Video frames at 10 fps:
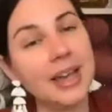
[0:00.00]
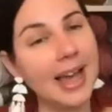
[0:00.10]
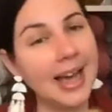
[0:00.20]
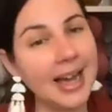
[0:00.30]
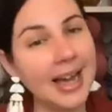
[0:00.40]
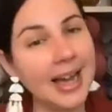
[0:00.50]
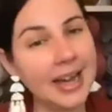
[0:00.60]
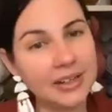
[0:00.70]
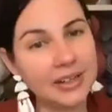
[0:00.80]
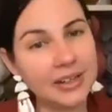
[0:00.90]
out
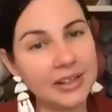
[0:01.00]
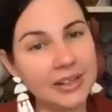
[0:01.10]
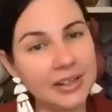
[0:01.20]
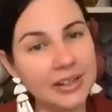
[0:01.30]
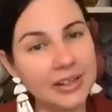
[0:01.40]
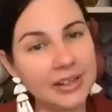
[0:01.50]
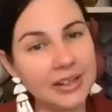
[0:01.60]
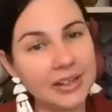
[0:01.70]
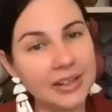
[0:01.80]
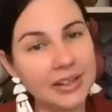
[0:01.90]
of
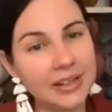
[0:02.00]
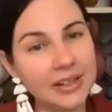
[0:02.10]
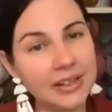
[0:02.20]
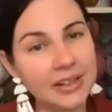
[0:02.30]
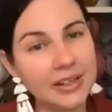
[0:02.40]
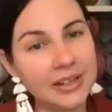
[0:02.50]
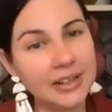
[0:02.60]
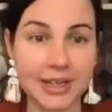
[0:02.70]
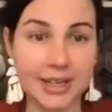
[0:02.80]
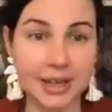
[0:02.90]
the
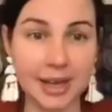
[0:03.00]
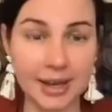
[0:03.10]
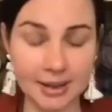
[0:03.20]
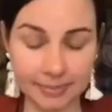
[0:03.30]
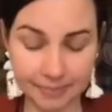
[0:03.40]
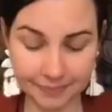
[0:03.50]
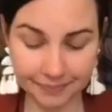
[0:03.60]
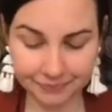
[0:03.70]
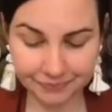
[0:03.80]
main big areas.